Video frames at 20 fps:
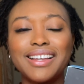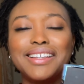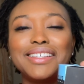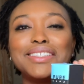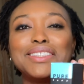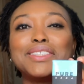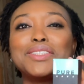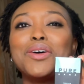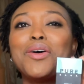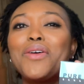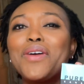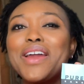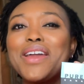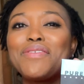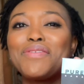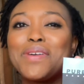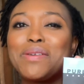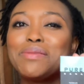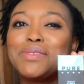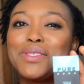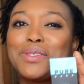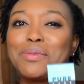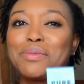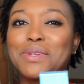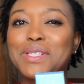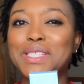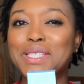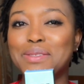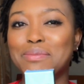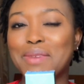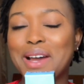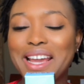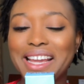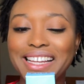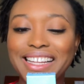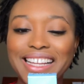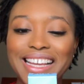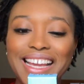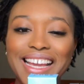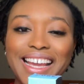sorry if I'm super
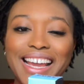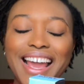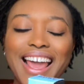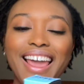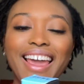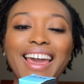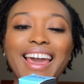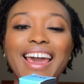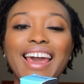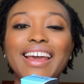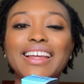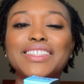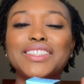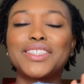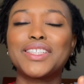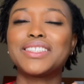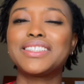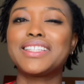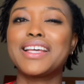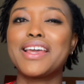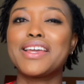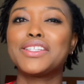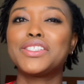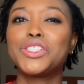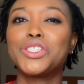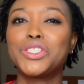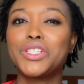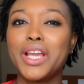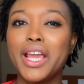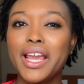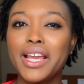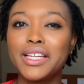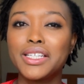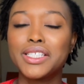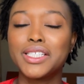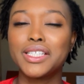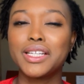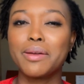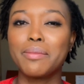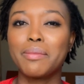smiley. It's just that it's
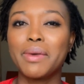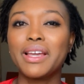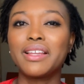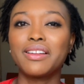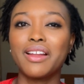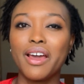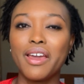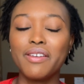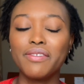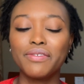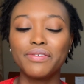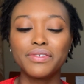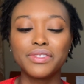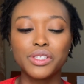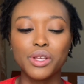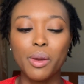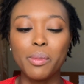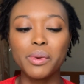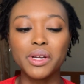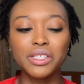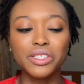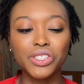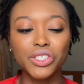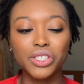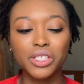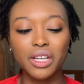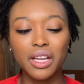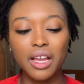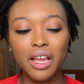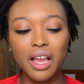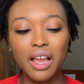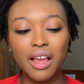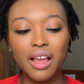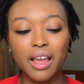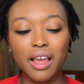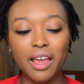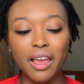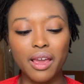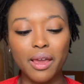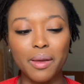changed my life so much.
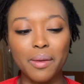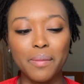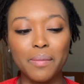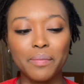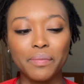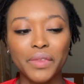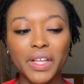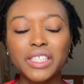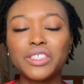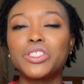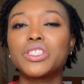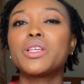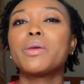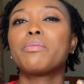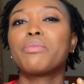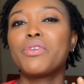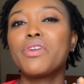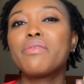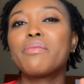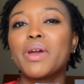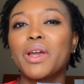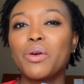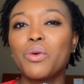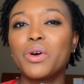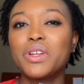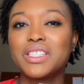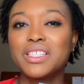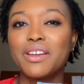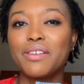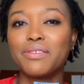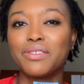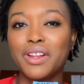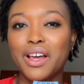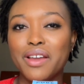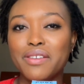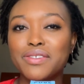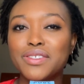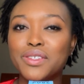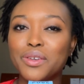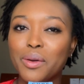It's just improved my quality of
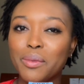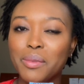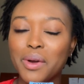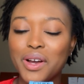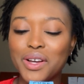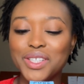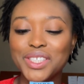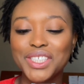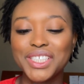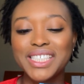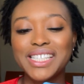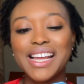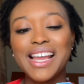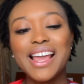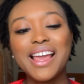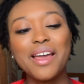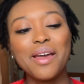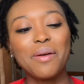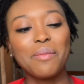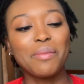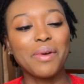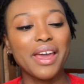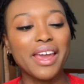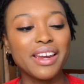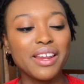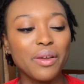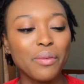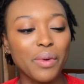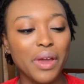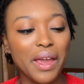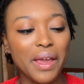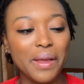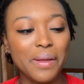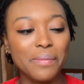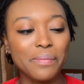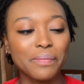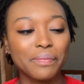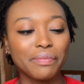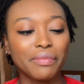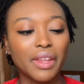life so much. But
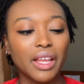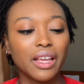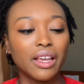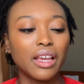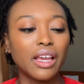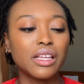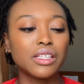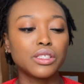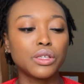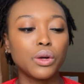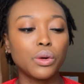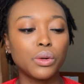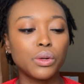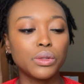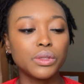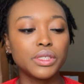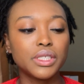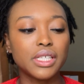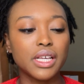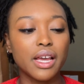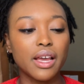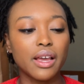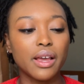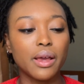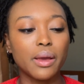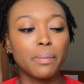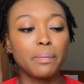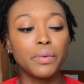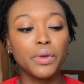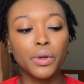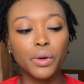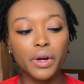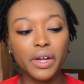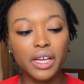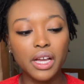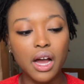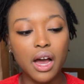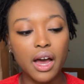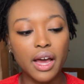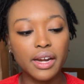anyway, it's called Pure
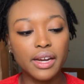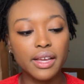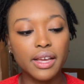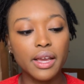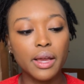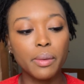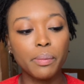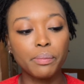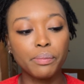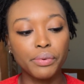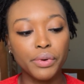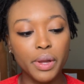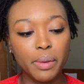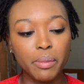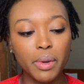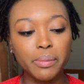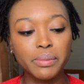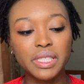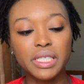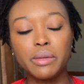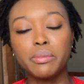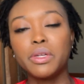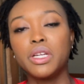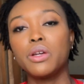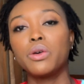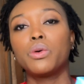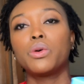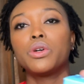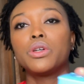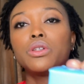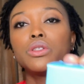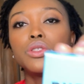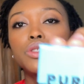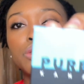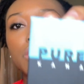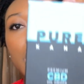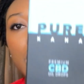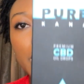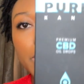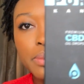Kana Premium CBD Oil
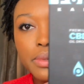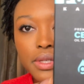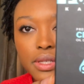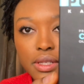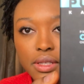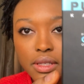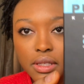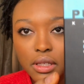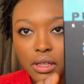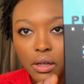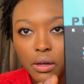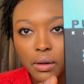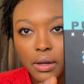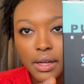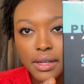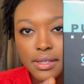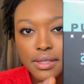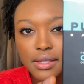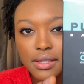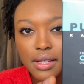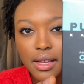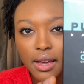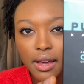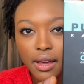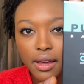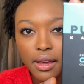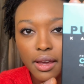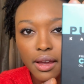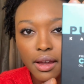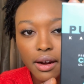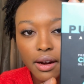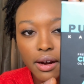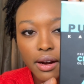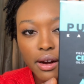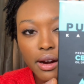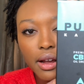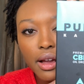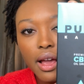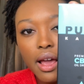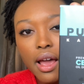Drops. You can see it here.